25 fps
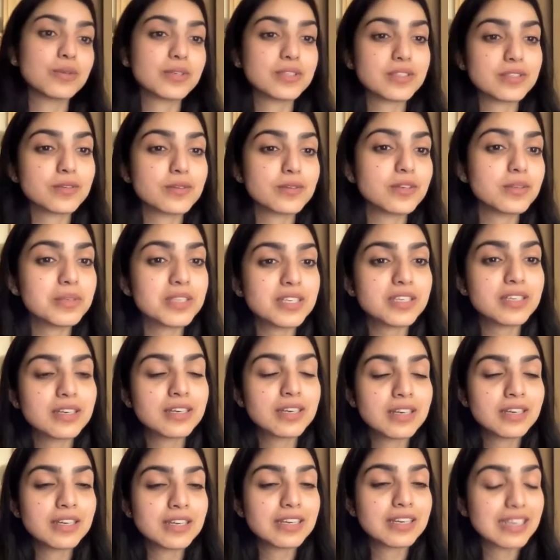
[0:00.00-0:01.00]
It's going to be
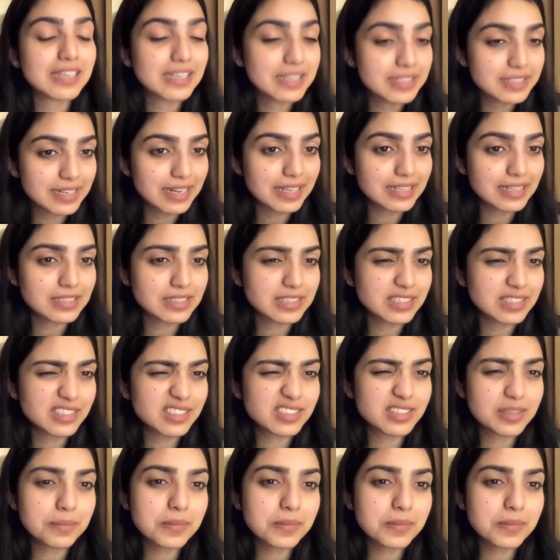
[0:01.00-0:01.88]
interesting.